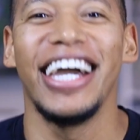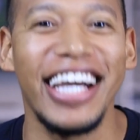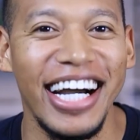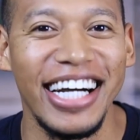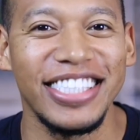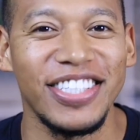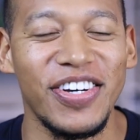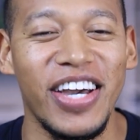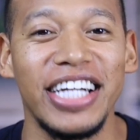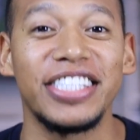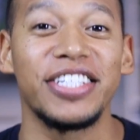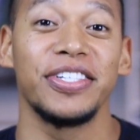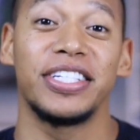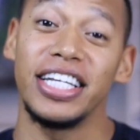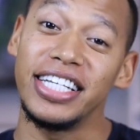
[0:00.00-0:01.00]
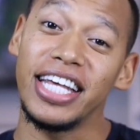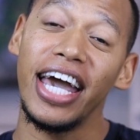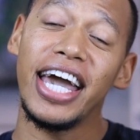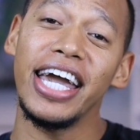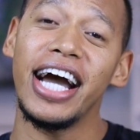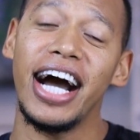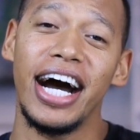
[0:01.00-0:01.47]
Hey guys, okay, so
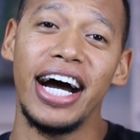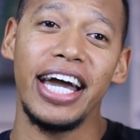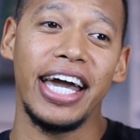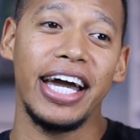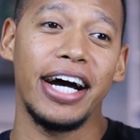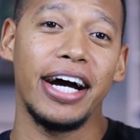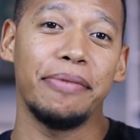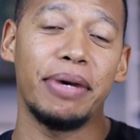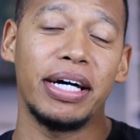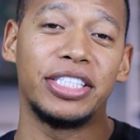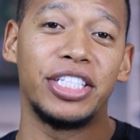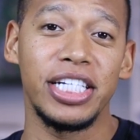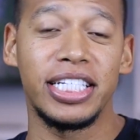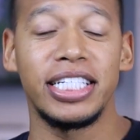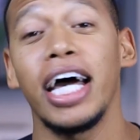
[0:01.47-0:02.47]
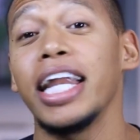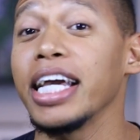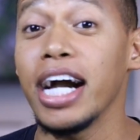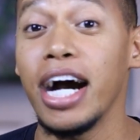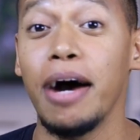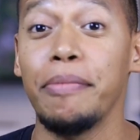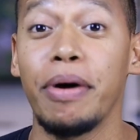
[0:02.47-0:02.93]
today I am just
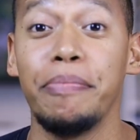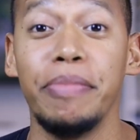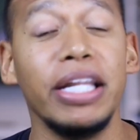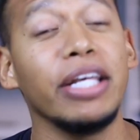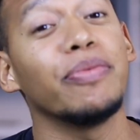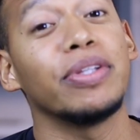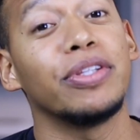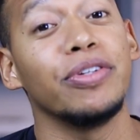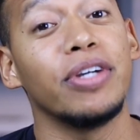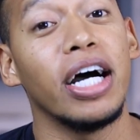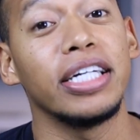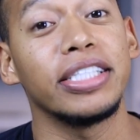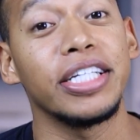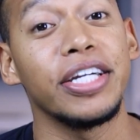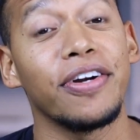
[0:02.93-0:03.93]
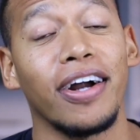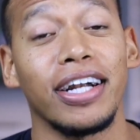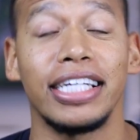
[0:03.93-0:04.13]
setting up, meeting with you guys here